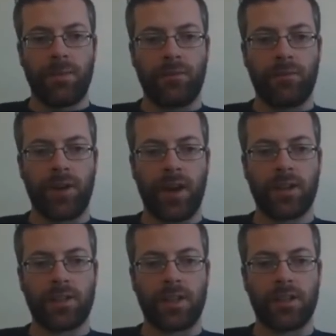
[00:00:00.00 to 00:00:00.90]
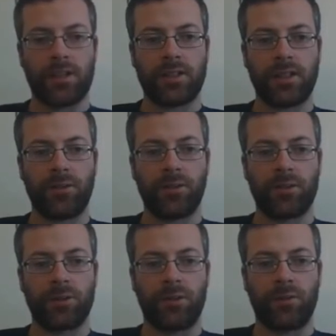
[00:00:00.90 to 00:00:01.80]
I'm finding the
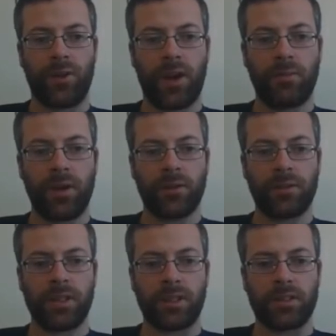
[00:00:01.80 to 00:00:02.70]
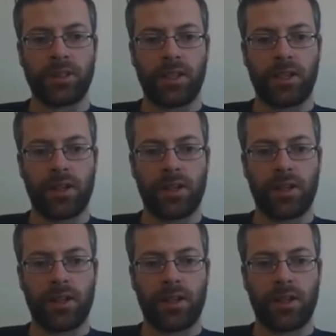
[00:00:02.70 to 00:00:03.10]
difference between £5.60